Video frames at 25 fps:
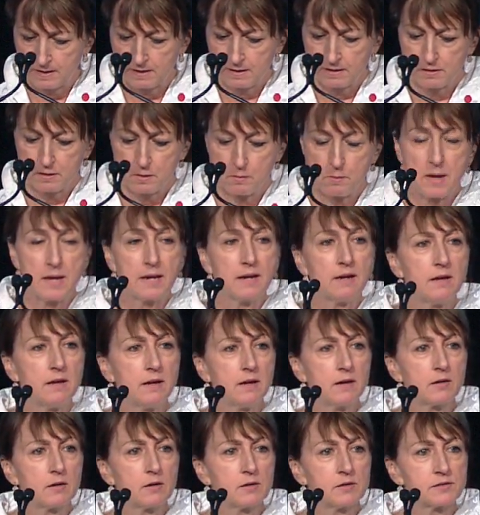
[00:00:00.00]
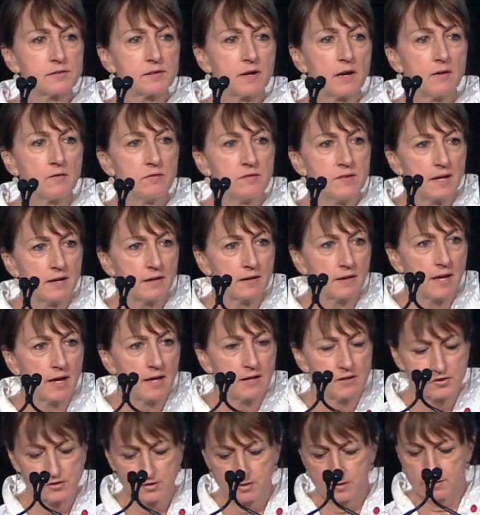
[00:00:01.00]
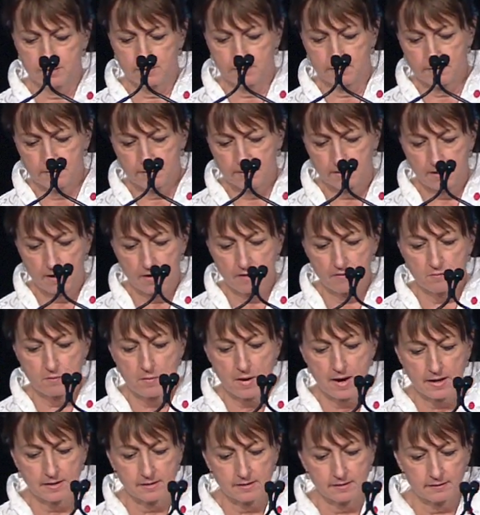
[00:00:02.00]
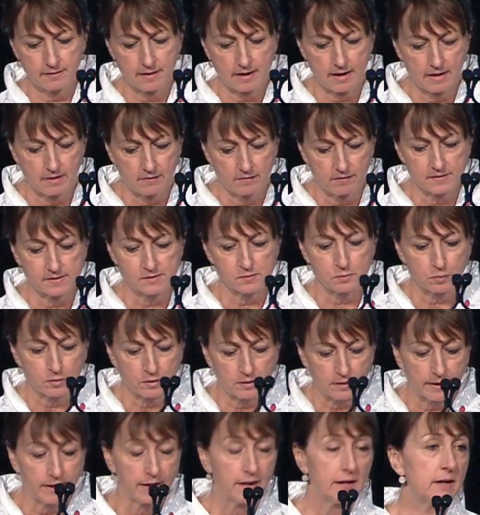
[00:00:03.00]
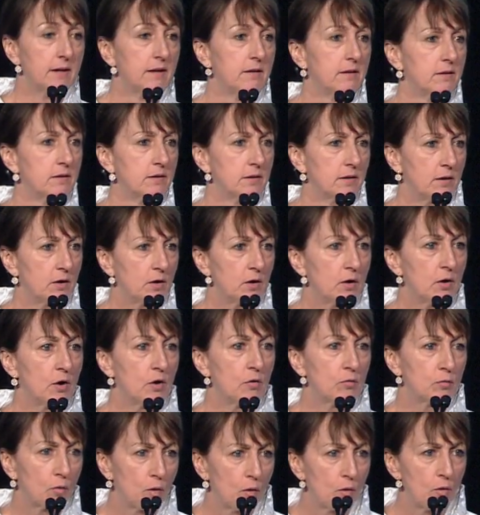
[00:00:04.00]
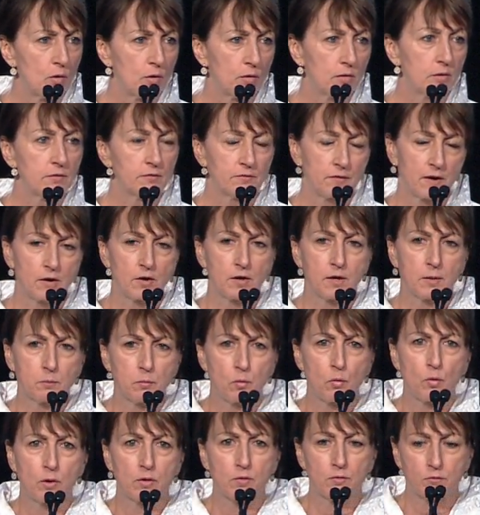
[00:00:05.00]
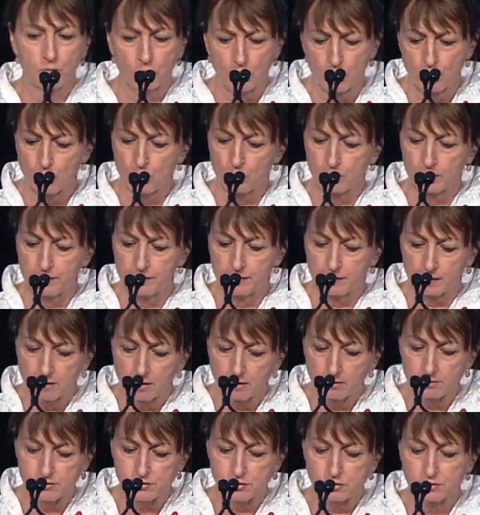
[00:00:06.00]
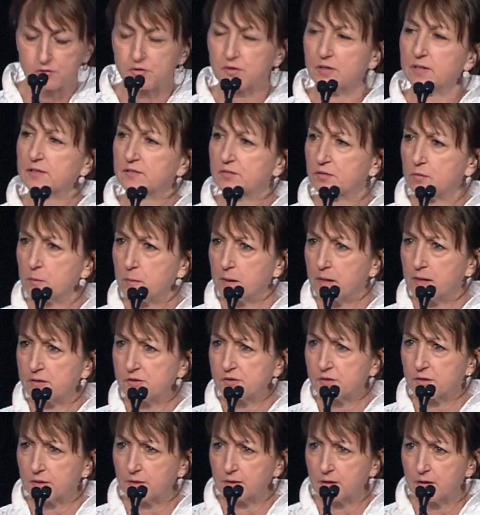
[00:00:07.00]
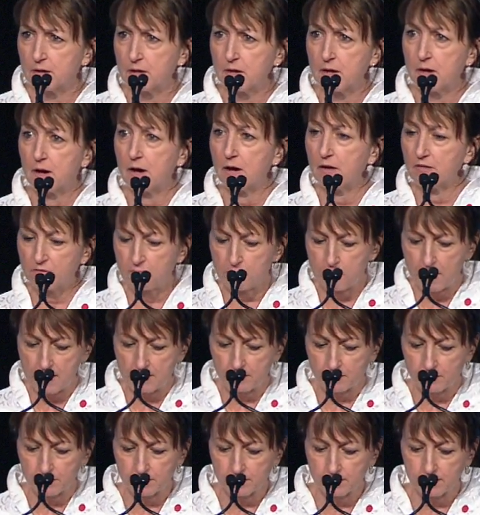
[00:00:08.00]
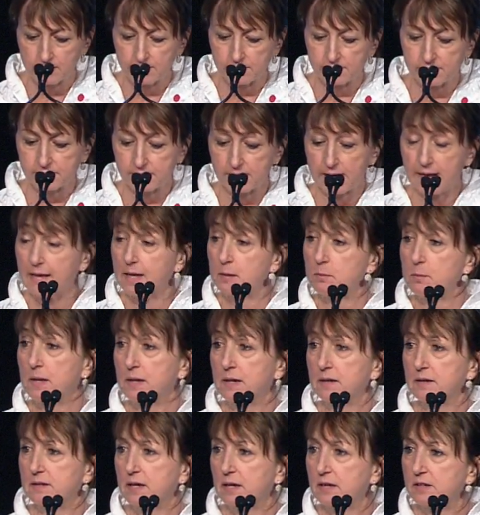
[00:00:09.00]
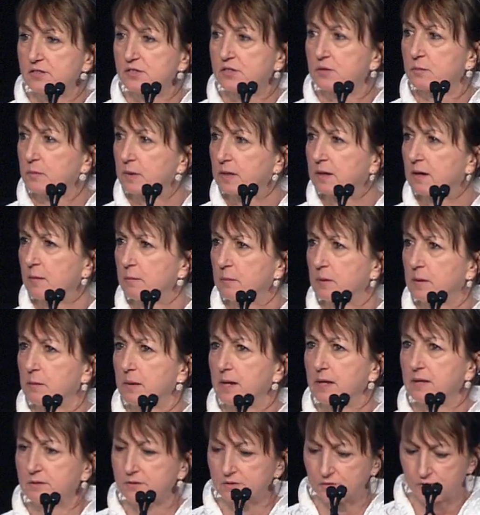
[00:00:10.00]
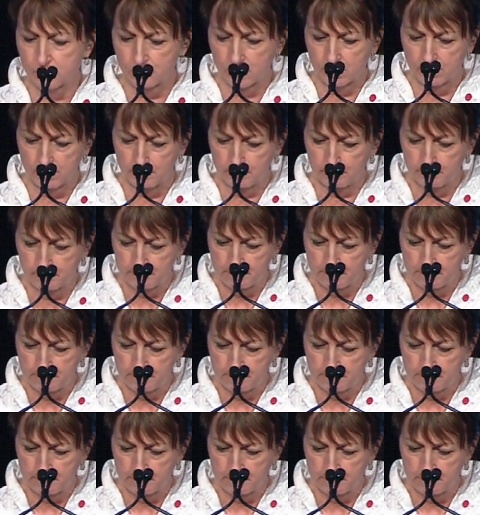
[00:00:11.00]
The many years of dedication of Mind and Life has played a very important role in the cultural transformation of mindfulness and meditation becoming mainstream.